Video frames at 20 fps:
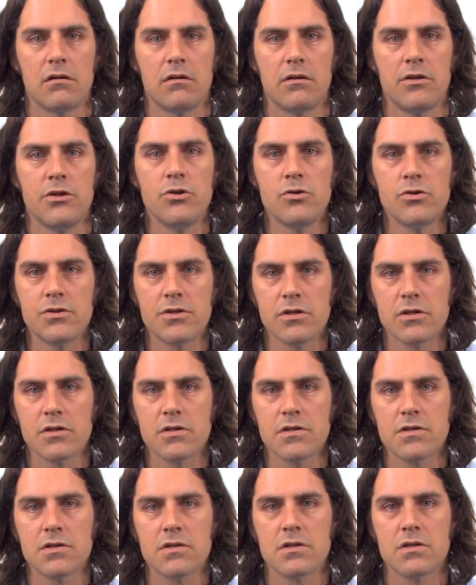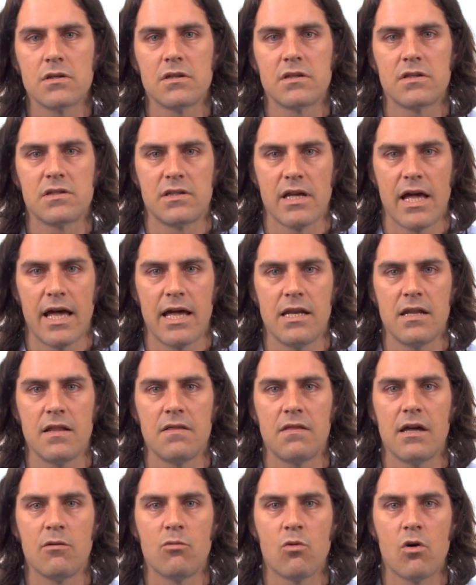users said
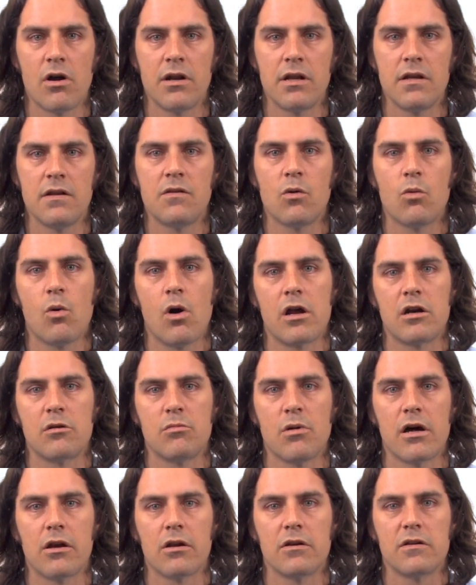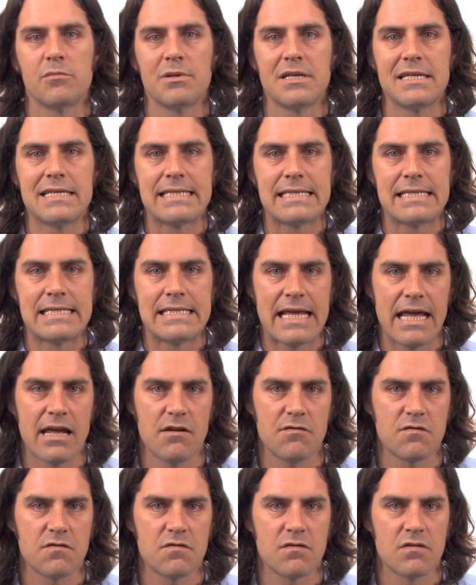they wanted the water bottle to be safe.
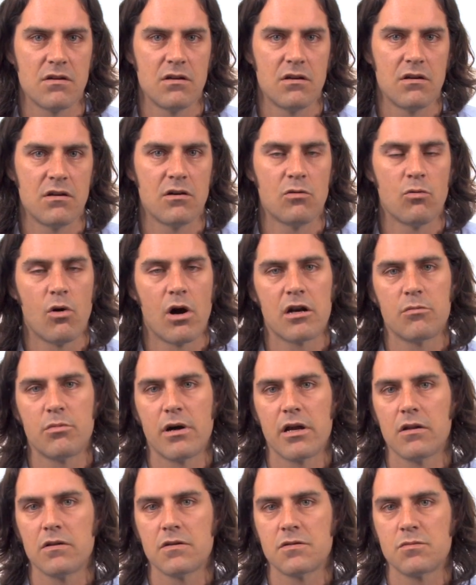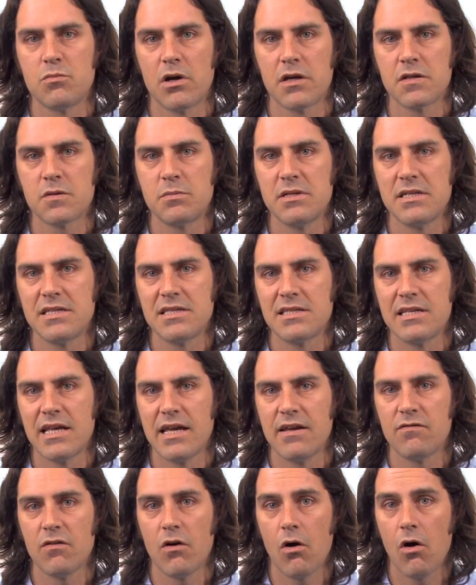Water bottles must be
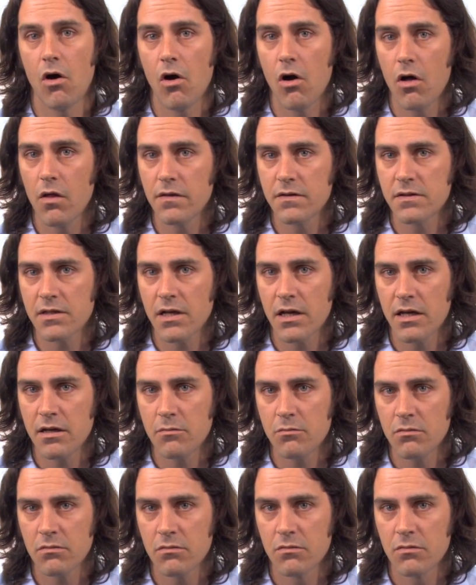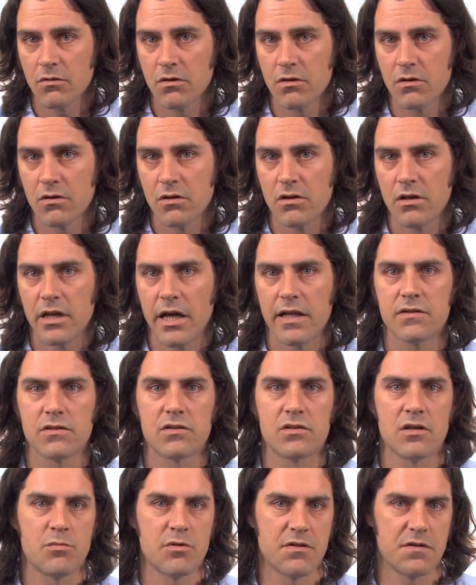safe all the time, not
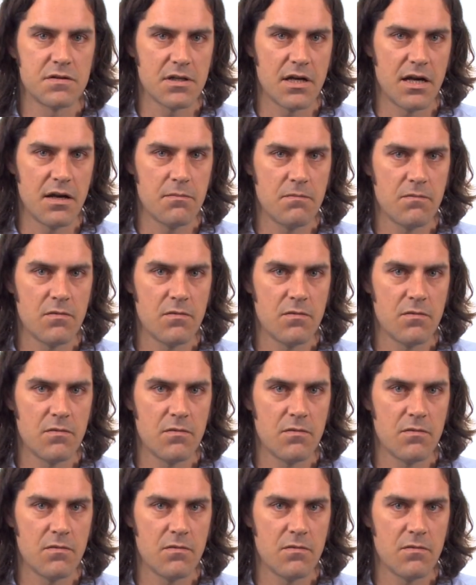some of the time.